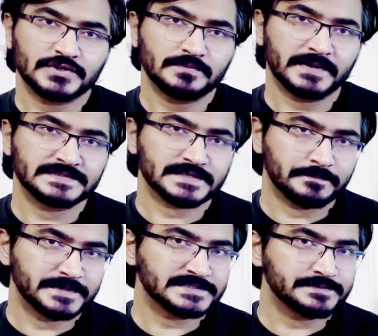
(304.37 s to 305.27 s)
on my
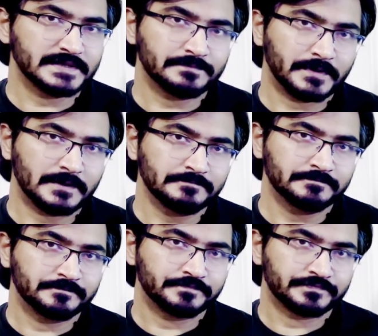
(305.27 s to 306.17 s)
submersible pump.
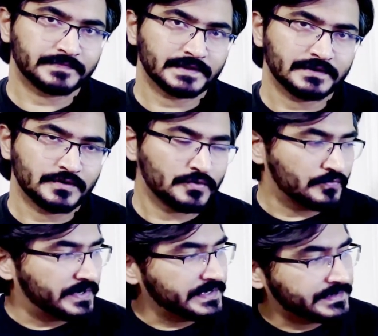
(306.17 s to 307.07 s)

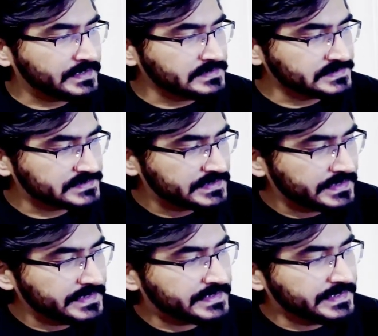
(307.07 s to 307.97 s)
What it does,
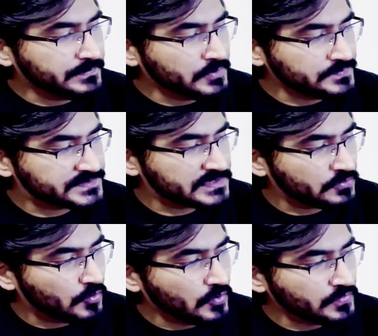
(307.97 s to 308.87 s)
it removes the
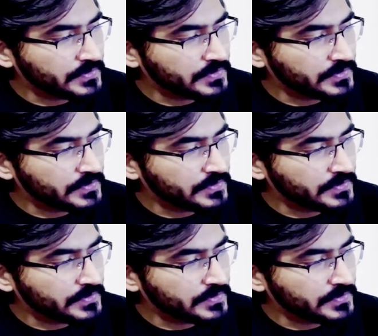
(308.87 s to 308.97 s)
old